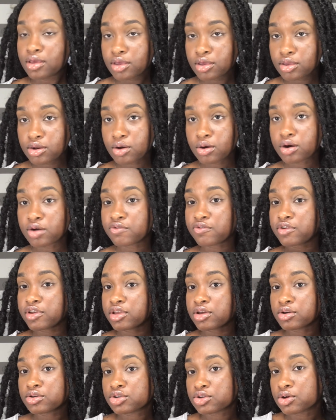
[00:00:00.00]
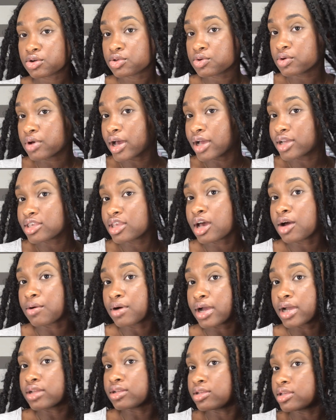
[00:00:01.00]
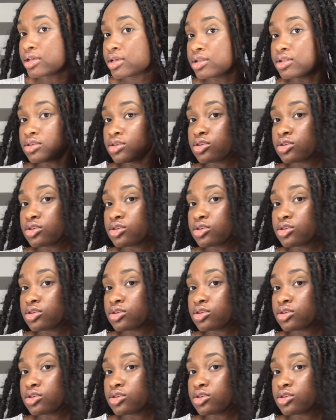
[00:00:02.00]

a video showing you guys how I did.